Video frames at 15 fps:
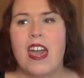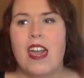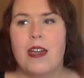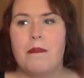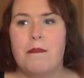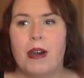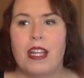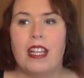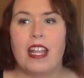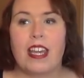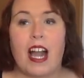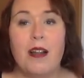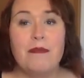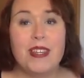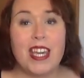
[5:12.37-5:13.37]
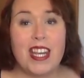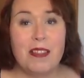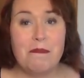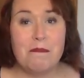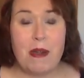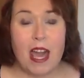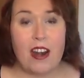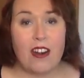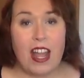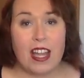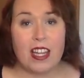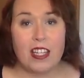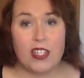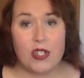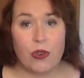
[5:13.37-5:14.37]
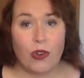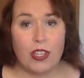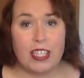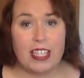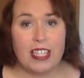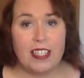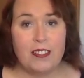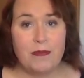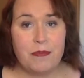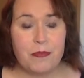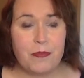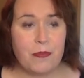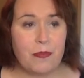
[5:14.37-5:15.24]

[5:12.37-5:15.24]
And but like I'm getting better at controlling it